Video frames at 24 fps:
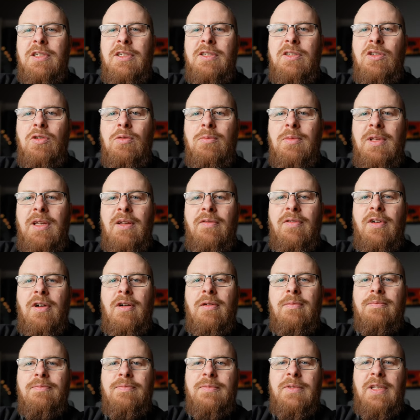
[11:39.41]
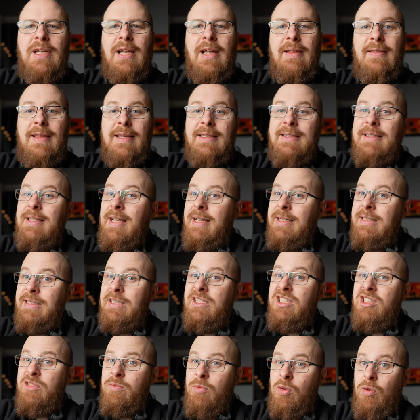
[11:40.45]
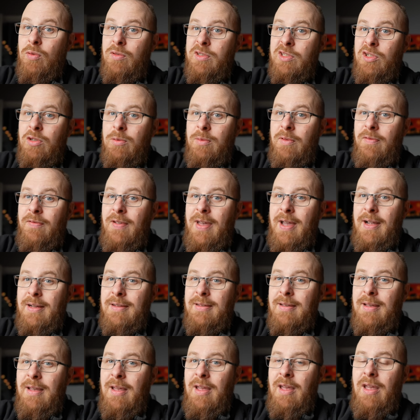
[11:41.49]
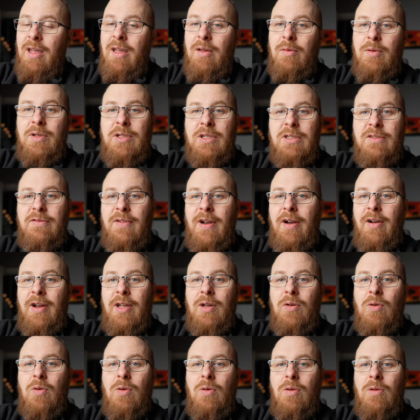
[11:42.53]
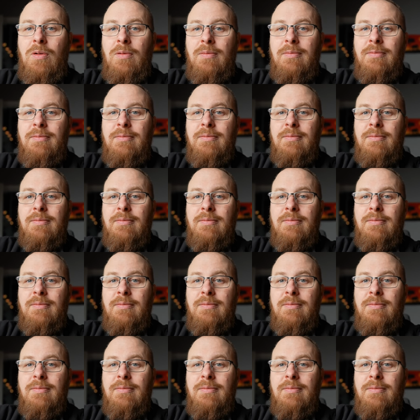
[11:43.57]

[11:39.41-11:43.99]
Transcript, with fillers: like you're you're using a power zoom lens, which is really cool. Um, in addition, the zoom lever